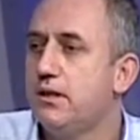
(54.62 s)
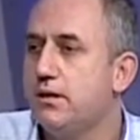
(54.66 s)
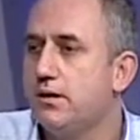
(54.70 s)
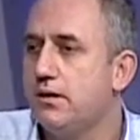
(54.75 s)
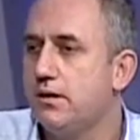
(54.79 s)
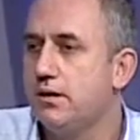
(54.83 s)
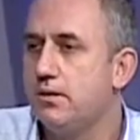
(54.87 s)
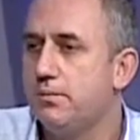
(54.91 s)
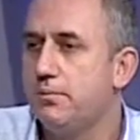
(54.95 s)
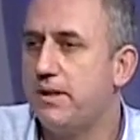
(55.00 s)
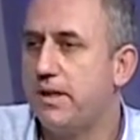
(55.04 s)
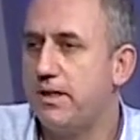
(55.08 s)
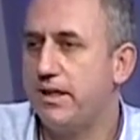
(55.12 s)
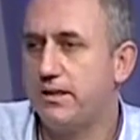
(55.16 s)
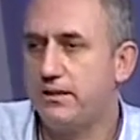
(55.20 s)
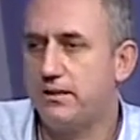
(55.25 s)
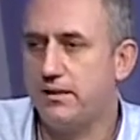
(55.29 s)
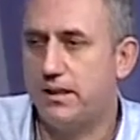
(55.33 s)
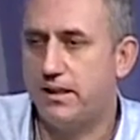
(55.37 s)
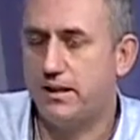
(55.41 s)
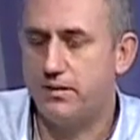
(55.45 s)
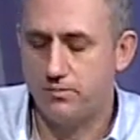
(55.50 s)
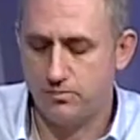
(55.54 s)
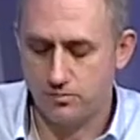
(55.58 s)

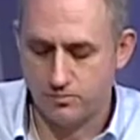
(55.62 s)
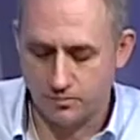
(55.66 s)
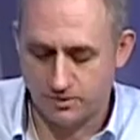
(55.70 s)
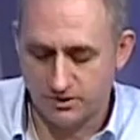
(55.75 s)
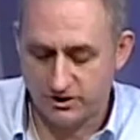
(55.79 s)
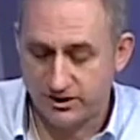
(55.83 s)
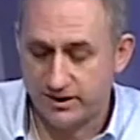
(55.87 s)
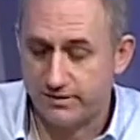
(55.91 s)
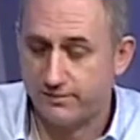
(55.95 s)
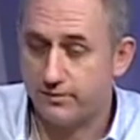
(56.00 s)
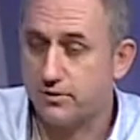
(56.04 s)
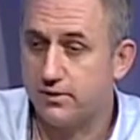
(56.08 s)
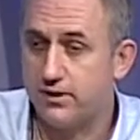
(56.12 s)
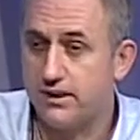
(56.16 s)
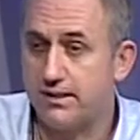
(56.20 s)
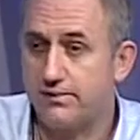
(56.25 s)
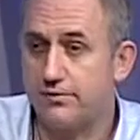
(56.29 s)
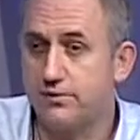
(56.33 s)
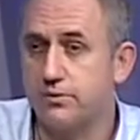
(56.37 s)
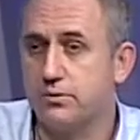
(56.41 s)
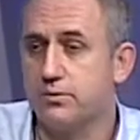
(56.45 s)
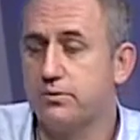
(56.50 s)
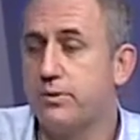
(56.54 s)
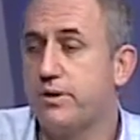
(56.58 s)
at whichever
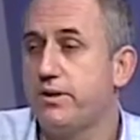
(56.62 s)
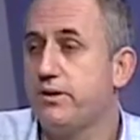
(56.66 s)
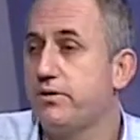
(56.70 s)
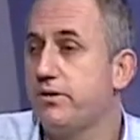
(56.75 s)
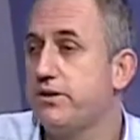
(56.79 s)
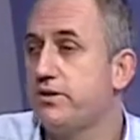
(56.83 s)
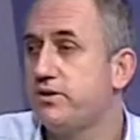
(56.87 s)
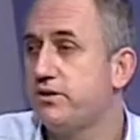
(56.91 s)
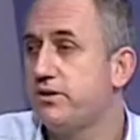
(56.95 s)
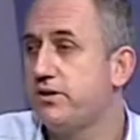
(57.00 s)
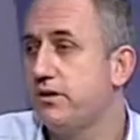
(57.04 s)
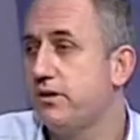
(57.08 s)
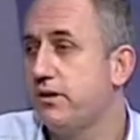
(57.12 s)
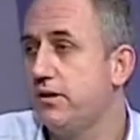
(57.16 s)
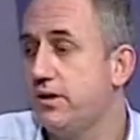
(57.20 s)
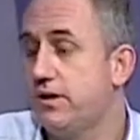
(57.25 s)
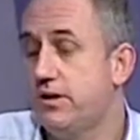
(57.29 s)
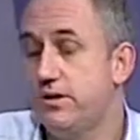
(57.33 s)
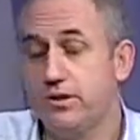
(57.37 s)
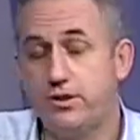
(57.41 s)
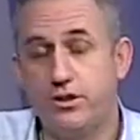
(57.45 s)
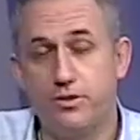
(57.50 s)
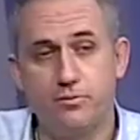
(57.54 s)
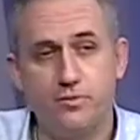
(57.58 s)
level, whether it's
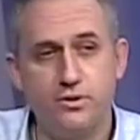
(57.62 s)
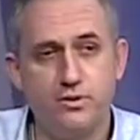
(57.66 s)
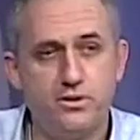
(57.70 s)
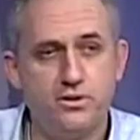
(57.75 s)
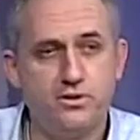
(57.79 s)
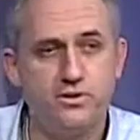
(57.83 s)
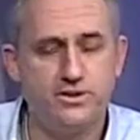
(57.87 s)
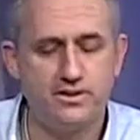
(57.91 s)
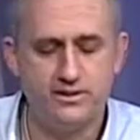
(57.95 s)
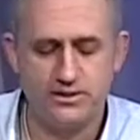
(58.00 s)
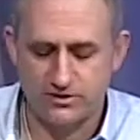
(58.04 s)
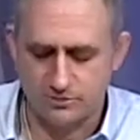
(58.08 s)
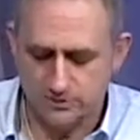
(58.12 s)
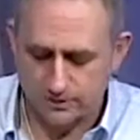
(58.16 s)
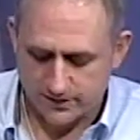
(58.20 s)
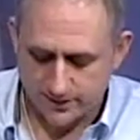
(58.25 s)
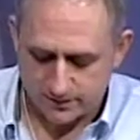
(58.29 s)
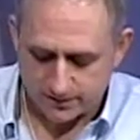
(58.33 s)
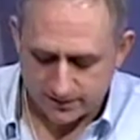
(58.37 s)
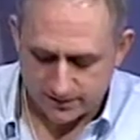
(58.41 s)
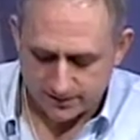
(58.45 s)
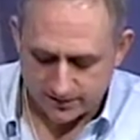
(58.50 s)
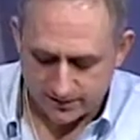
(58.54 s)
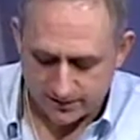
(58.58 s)
in the communities,
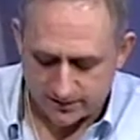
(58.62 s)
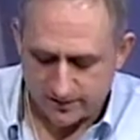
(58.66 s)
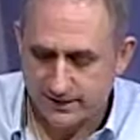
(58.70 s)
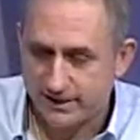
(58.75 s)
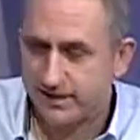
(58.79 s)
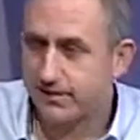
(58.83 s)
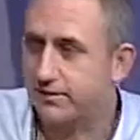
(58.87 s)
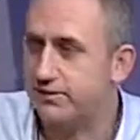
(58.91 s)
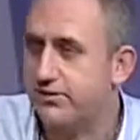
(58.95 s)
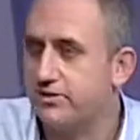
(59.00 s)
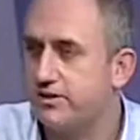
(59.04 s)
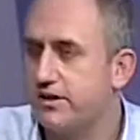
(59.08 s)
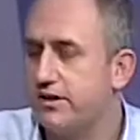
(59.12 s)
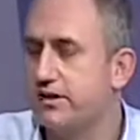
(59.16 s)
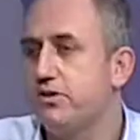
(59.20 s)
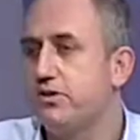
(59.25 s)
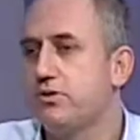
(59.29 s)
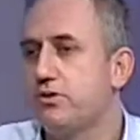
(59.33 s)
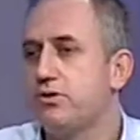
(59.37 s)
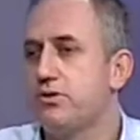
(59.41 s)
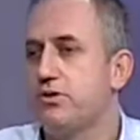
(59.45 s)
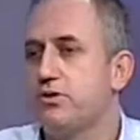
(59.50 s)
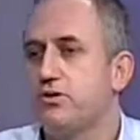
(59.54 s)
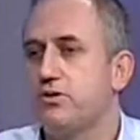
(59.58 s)
whether it's in the health
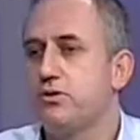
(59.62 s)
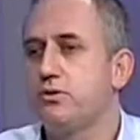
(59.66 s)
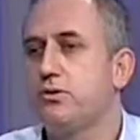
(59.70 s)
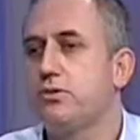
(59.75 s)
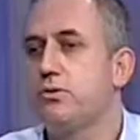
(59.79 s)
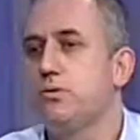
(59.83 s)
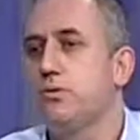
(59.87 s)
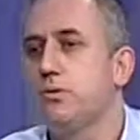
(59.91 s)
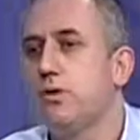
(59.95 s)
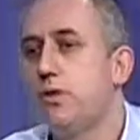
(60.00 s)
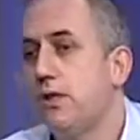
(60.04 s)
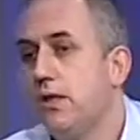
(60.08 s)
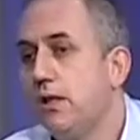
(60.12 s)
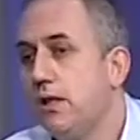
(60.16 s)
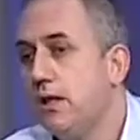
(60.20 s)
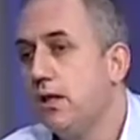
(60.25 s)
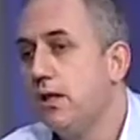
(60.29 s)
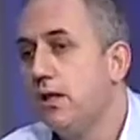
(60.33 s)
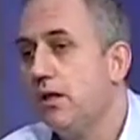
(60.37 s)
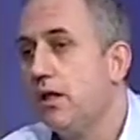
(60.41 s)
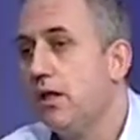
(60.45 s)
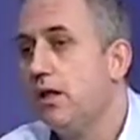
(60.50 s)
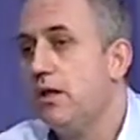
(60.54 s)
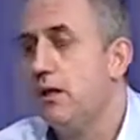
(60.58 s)
center or the school,
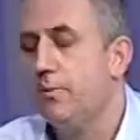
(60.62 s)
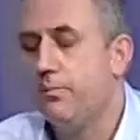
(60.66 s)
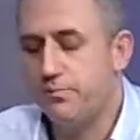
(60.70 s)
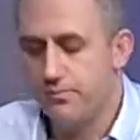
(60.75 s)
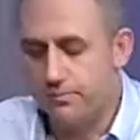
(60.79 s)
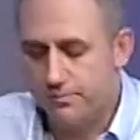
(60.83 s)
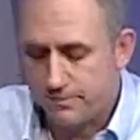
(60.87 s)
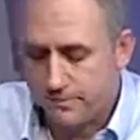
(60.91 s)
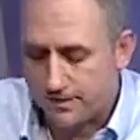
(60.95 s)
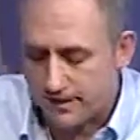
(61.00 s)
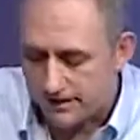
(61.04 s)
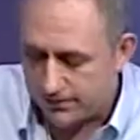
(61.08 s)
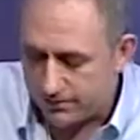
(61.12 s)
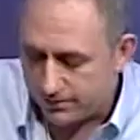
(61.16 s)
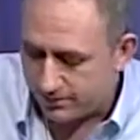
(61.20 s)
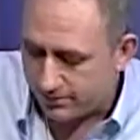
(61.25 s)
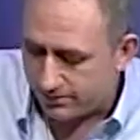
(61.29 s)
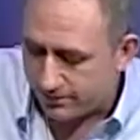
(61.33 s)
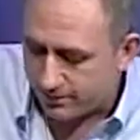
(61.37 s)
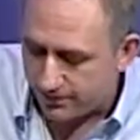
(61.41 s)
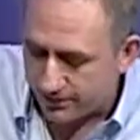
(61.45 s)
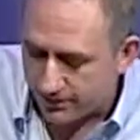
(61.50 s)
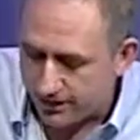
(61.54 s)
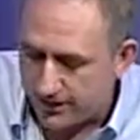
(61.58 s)
that
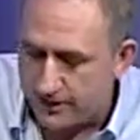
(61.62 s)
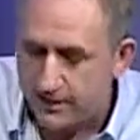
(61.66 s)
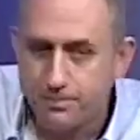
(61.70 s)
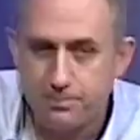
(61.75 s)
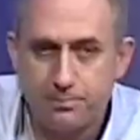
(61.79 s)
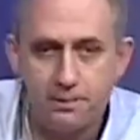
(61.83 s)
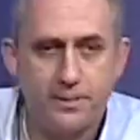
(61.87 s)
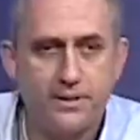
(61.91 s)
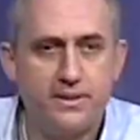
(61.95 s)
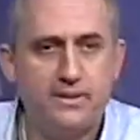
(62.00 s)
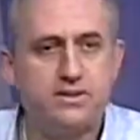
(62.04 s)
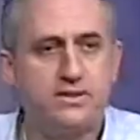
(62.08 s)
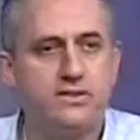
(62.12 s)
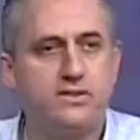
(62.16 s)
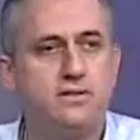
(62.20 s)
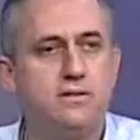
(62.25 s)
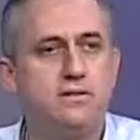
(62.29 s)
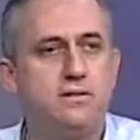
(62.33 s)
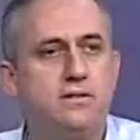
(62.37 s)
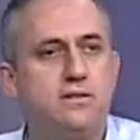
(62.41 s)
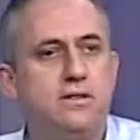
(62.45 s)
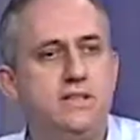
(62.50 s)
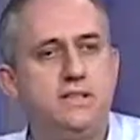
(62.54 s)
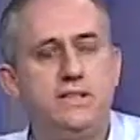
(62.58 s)
the
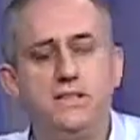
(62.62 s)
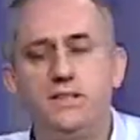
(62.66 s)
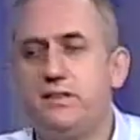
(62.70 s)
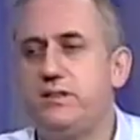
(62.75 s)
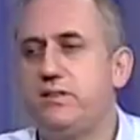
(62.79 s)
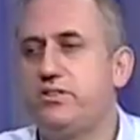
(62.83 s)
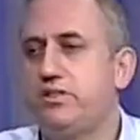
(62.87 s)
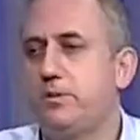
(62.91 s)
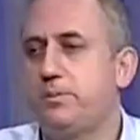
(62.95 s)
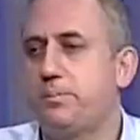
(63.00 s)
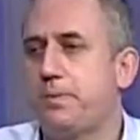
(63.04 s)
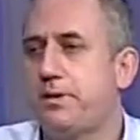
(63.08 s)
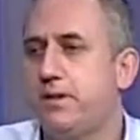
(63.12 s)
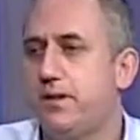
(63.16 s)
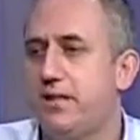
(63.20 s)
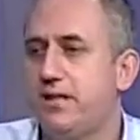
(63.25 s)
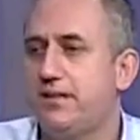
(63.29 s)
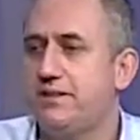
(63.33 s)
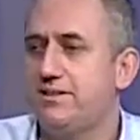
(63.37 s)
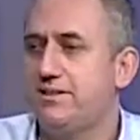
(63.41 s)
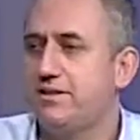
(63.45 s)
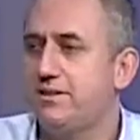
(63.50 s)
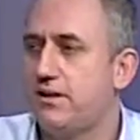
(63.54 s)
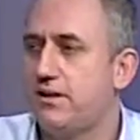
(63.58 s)
person the supplies